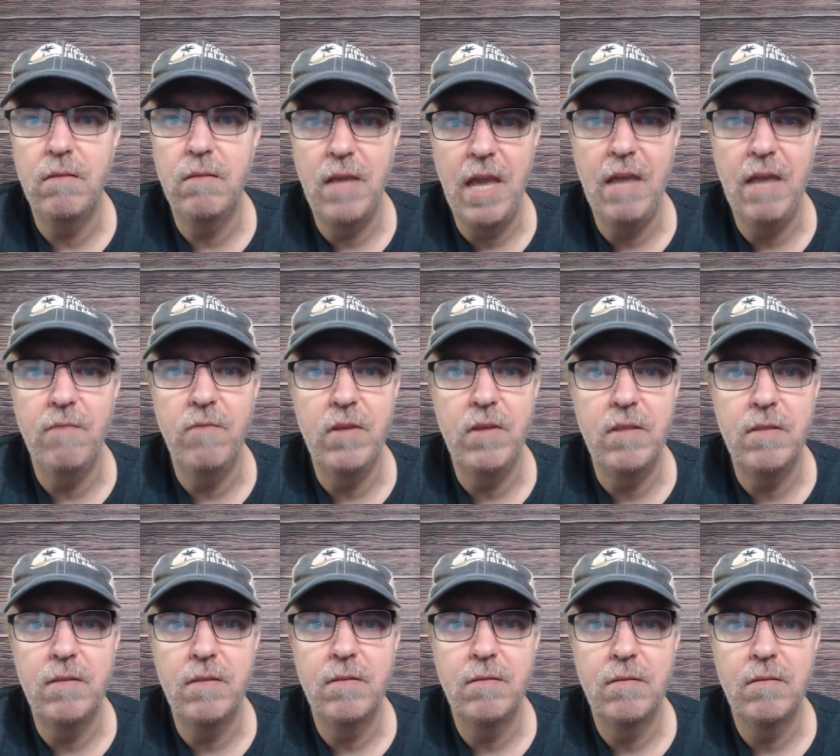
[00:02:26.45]

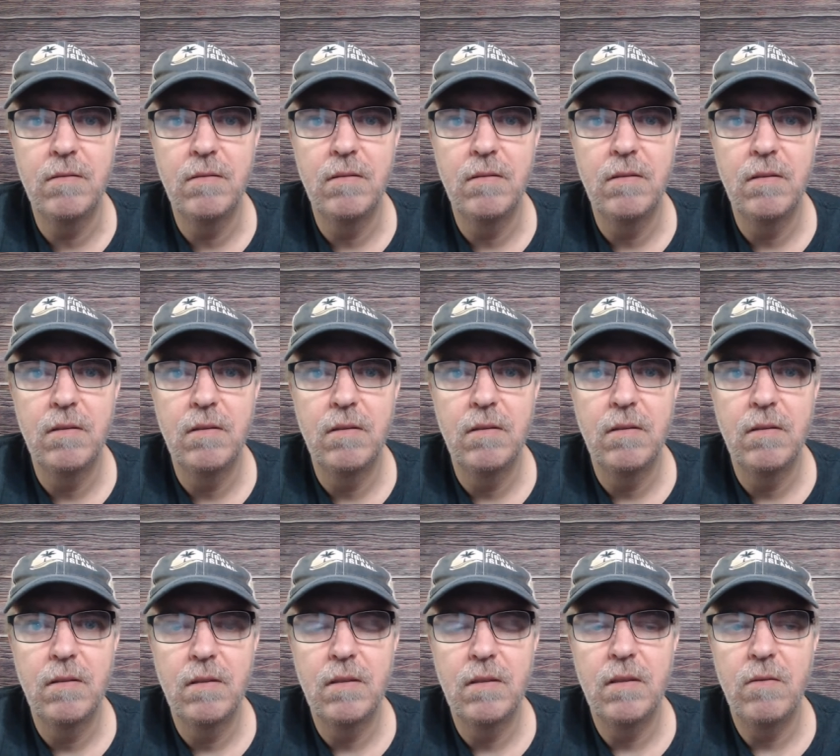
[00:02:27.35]
canvas.
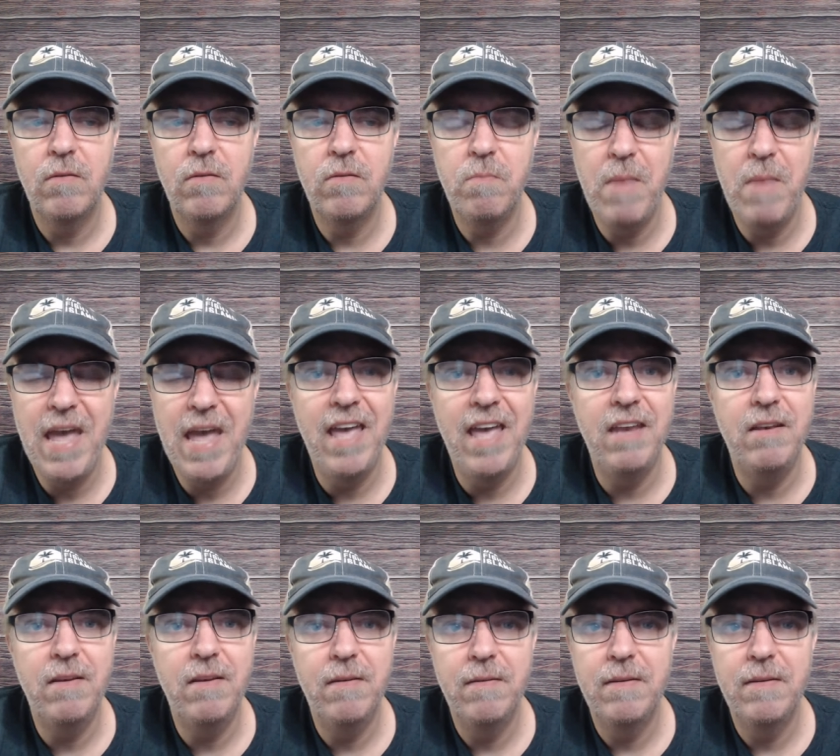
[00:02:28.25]
It was bad.